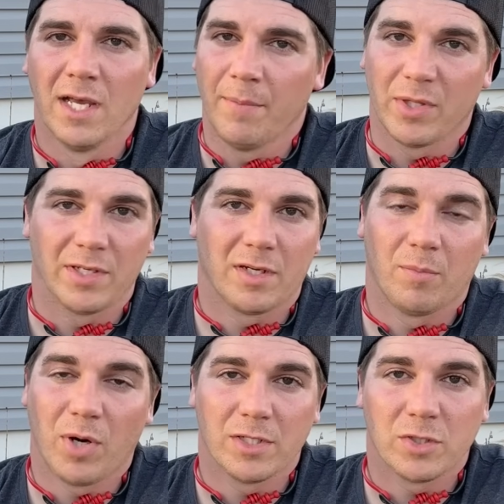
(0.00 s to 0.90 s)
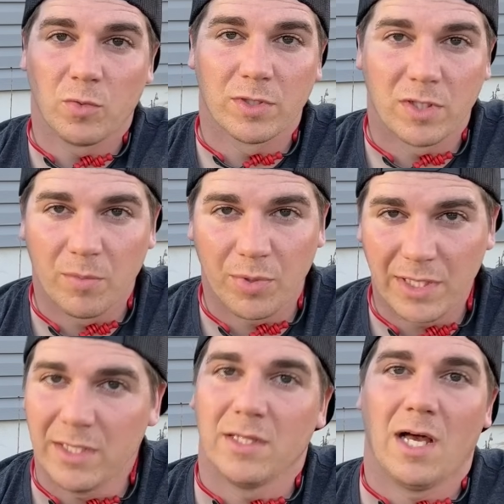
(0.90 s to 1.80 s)
but the compressor was
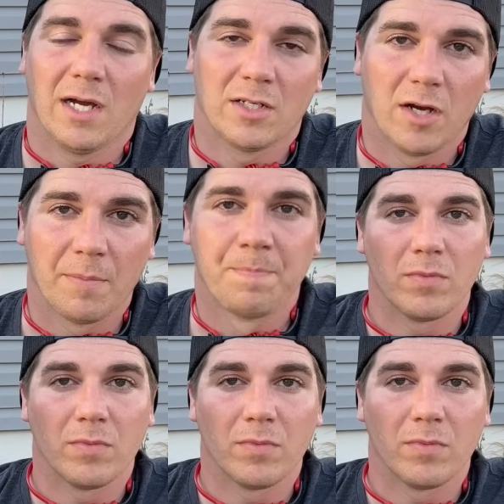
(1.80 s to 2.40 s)
completely locked up.